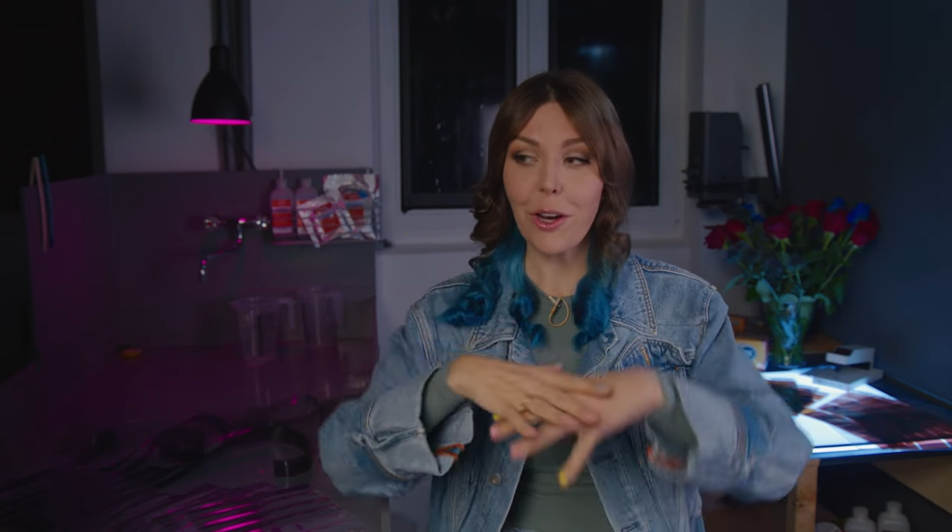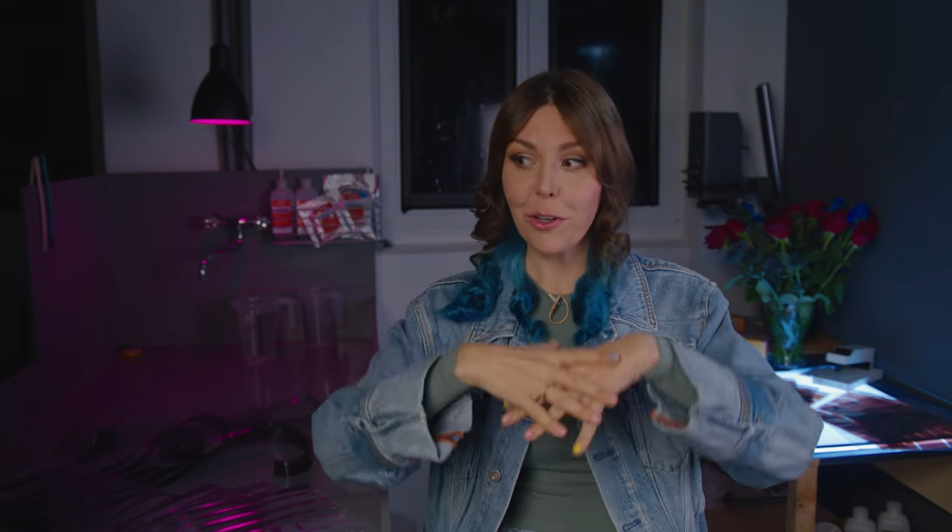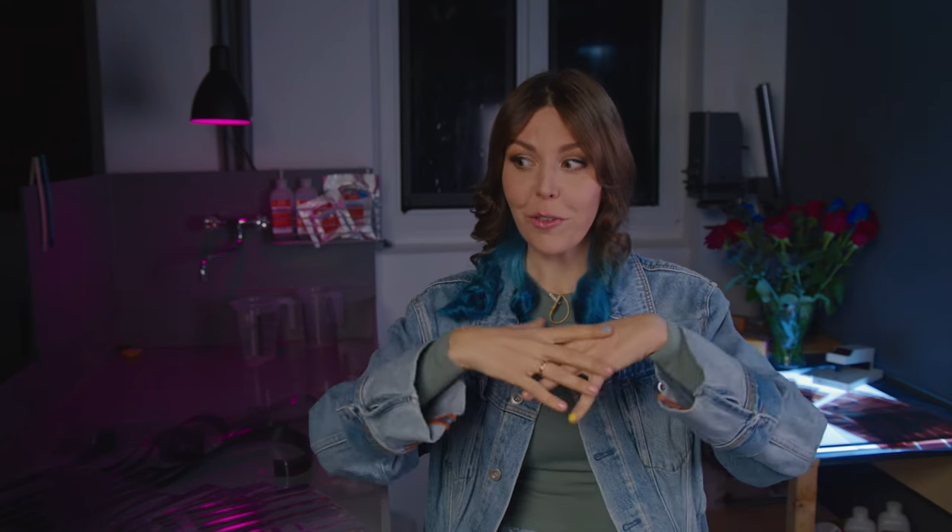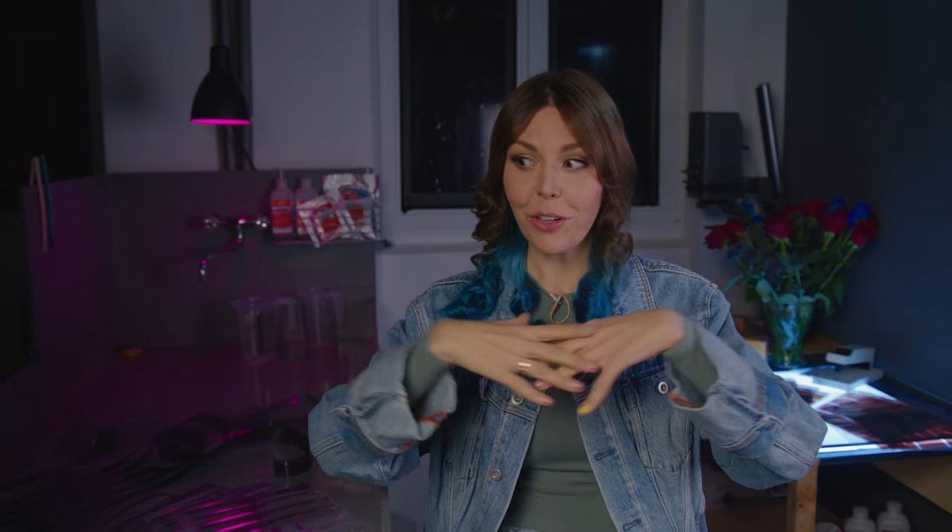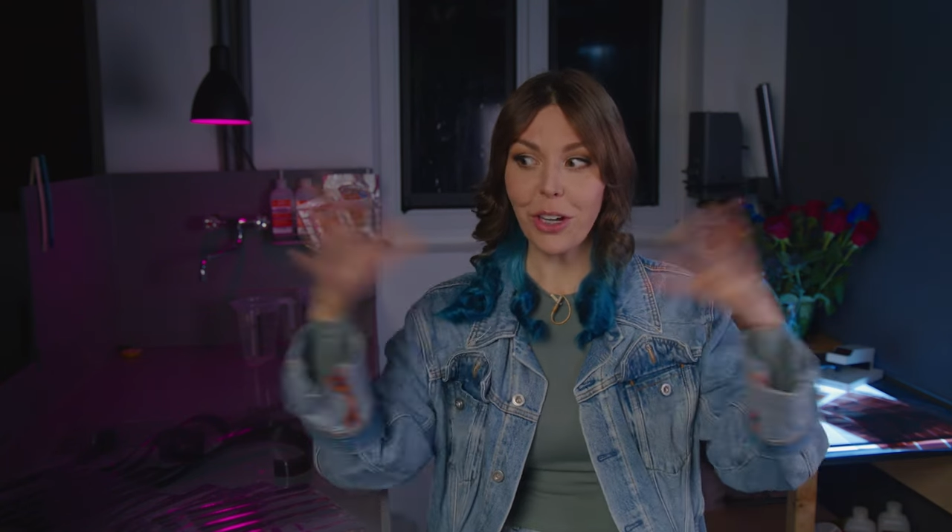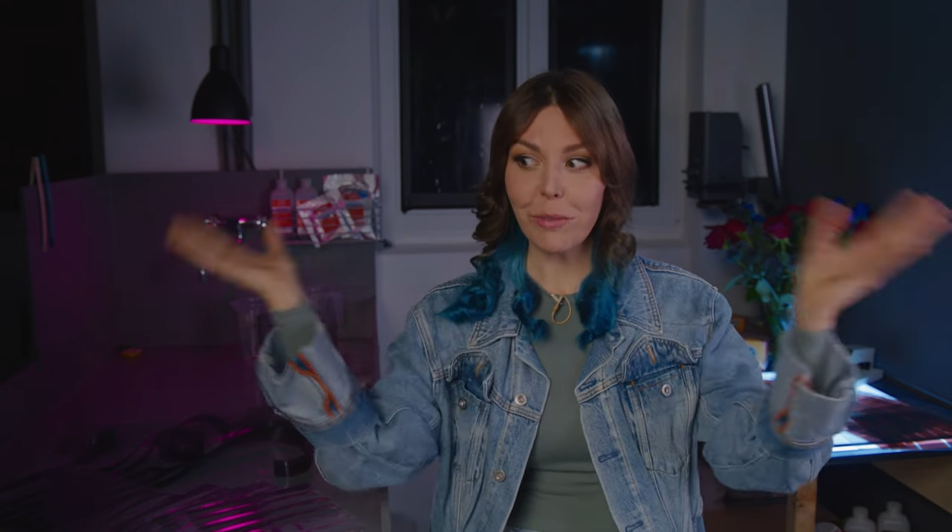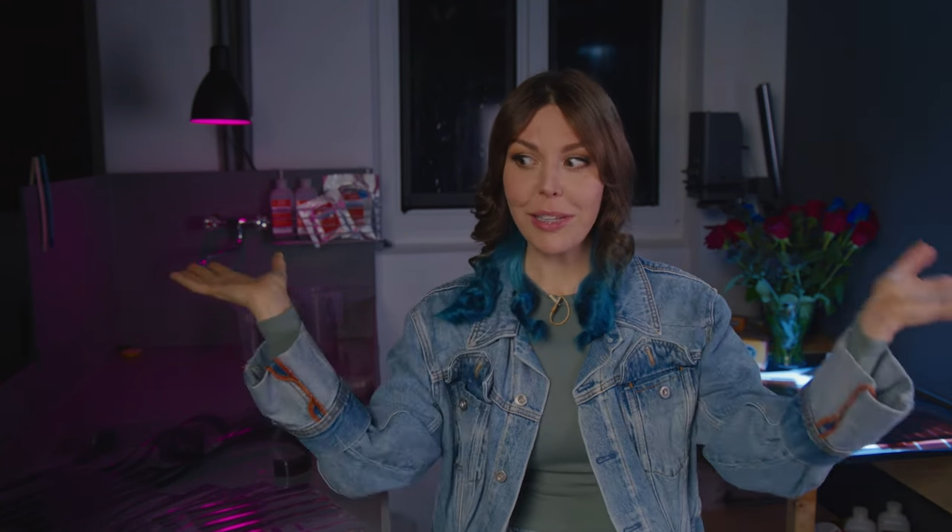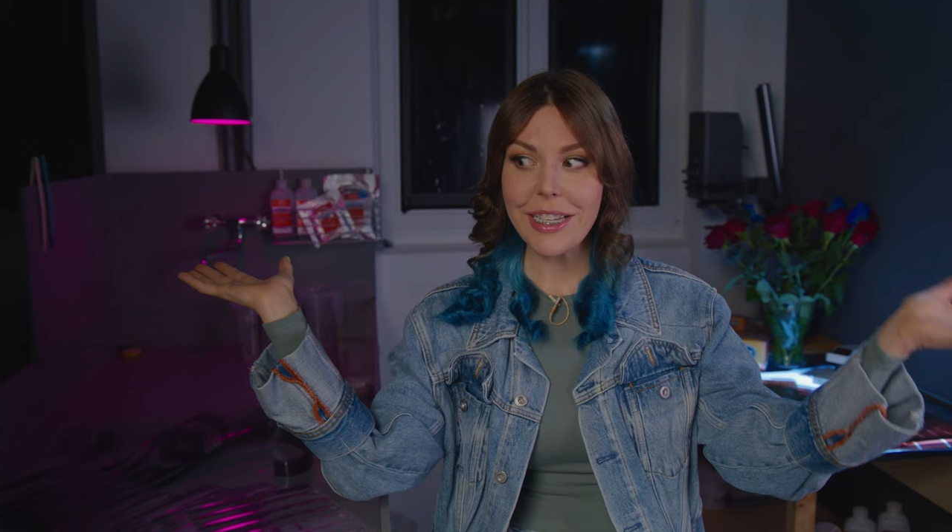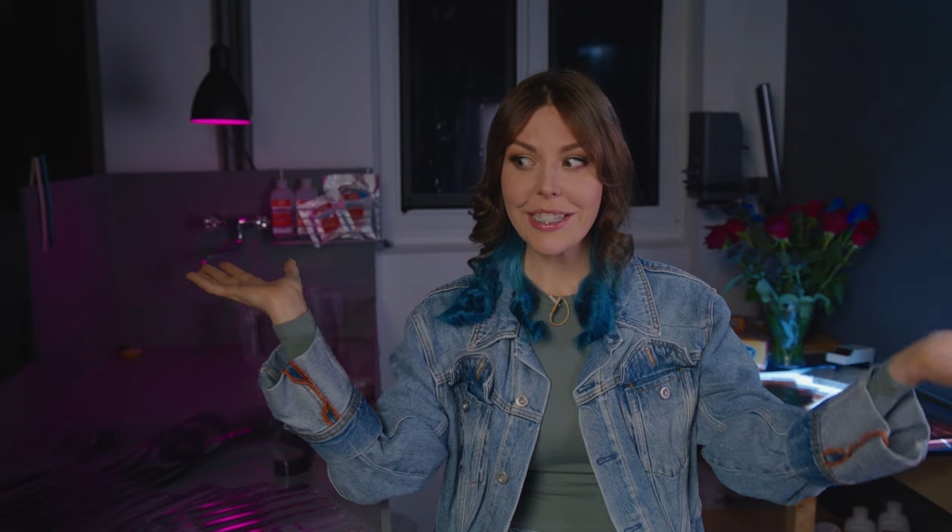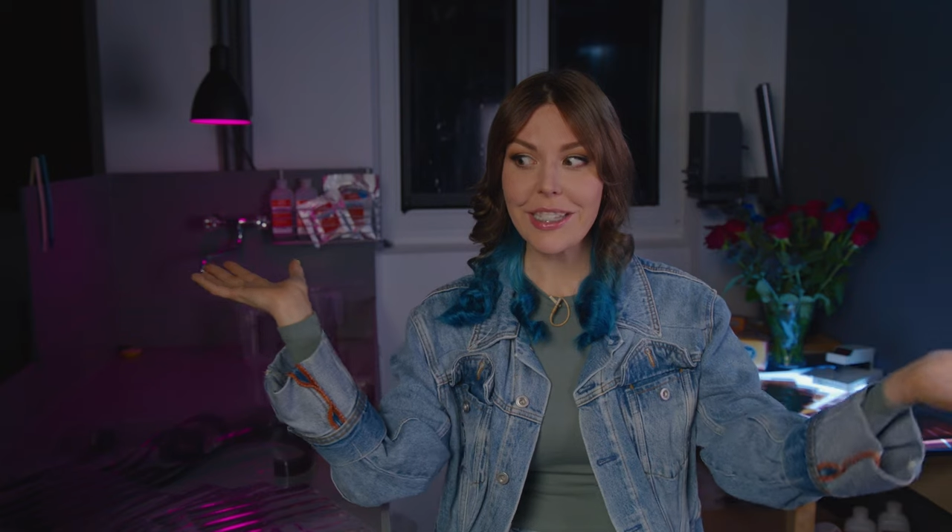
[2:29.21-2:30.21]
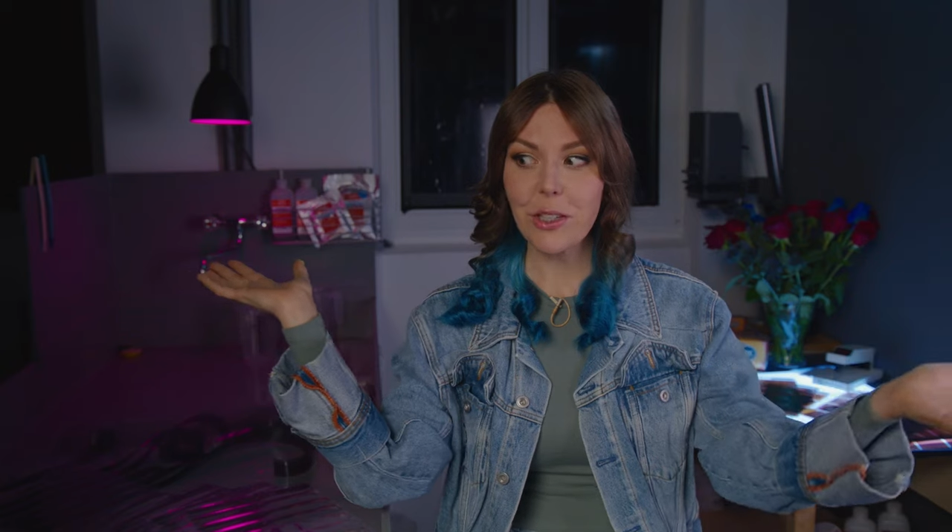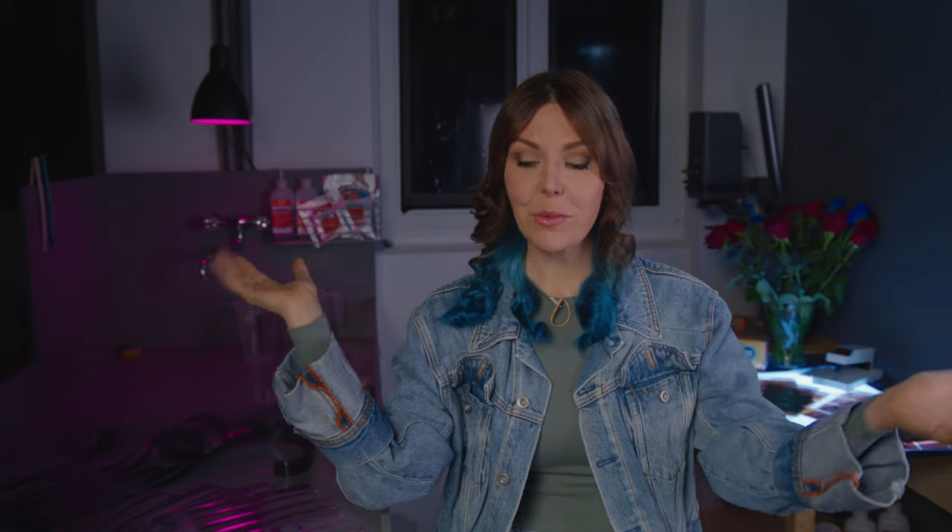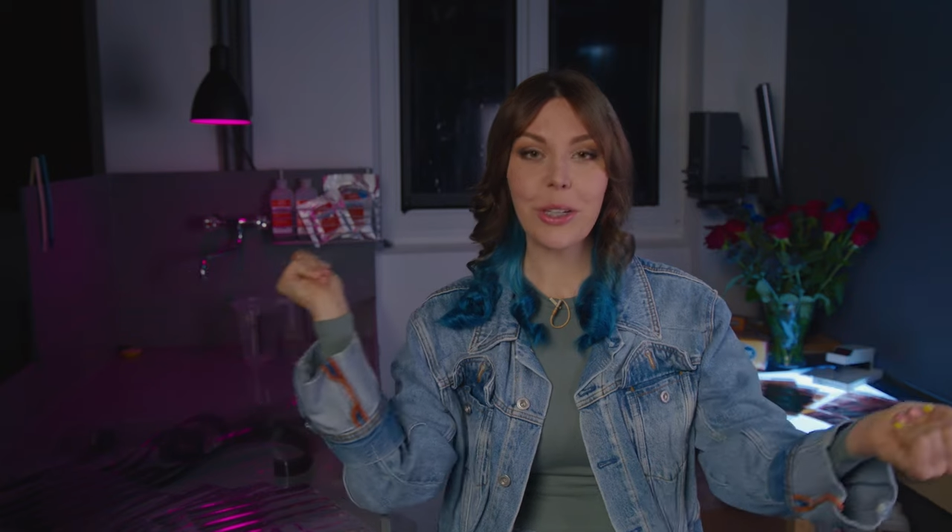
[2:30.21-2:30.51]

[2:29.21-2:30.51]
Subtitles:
out of all places in the